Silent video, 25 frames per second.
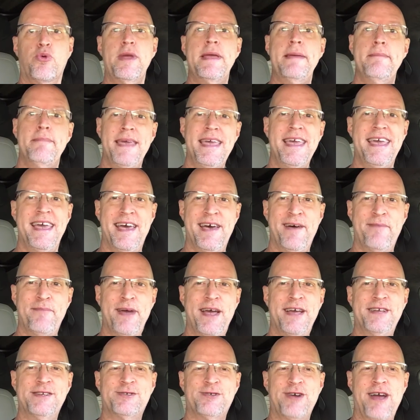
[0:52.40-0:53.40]

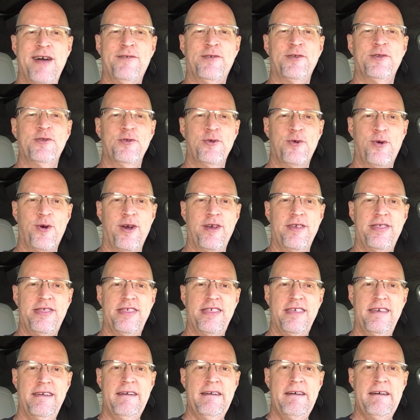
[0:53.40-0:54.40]
p.m. and traveled
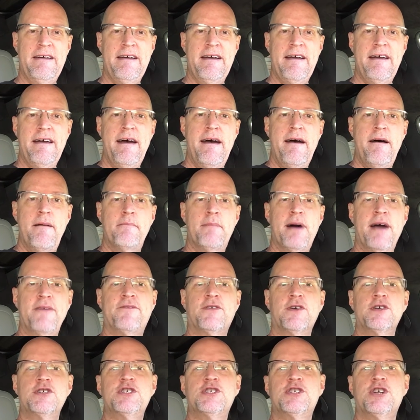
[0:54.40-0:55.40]
north.
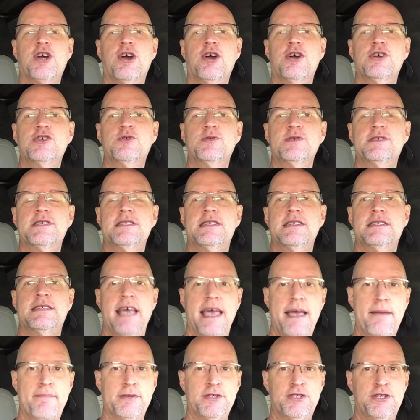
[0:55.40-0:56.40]
My first charge was at the
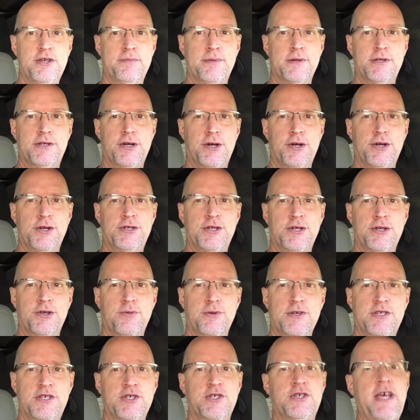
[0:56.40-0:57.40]
Tampa
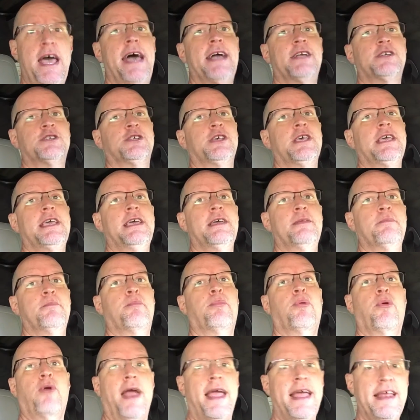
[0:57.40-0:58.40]
Supercharger, which is actually in
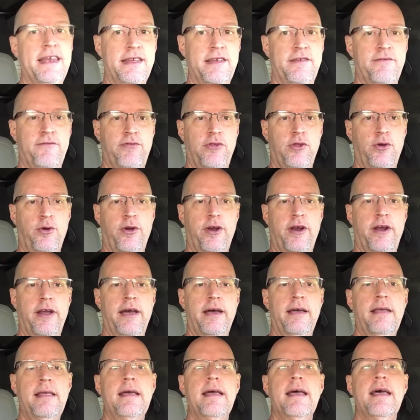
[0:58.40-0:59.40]
Brandon,
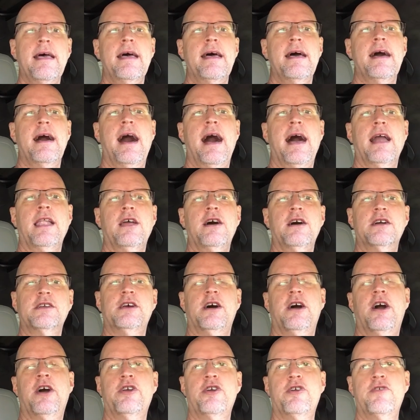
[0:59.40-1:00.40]
Florida. I
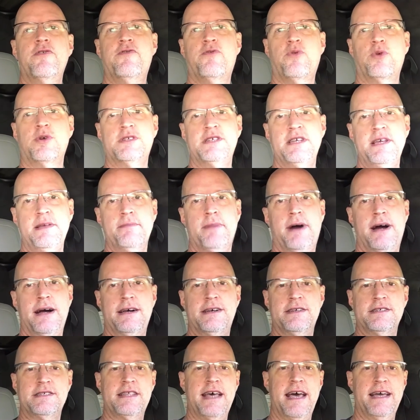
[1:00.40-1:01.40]
logged 114
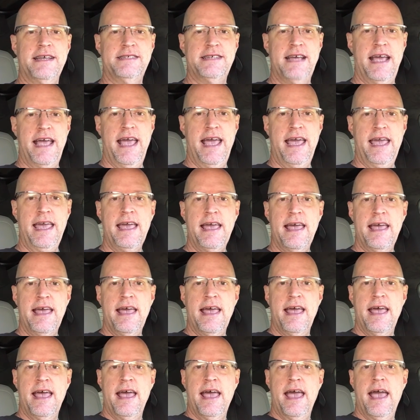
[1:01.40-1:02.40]
miles that day,
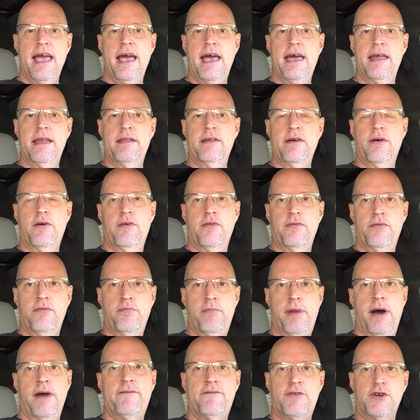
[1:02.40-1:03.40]
and
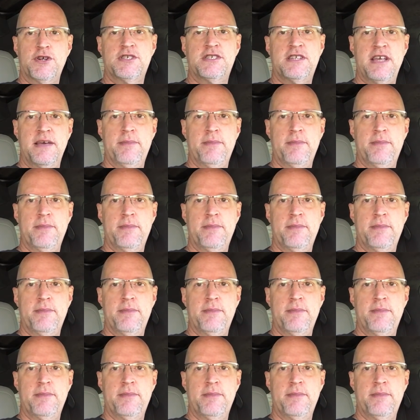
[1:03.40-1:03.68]
my first day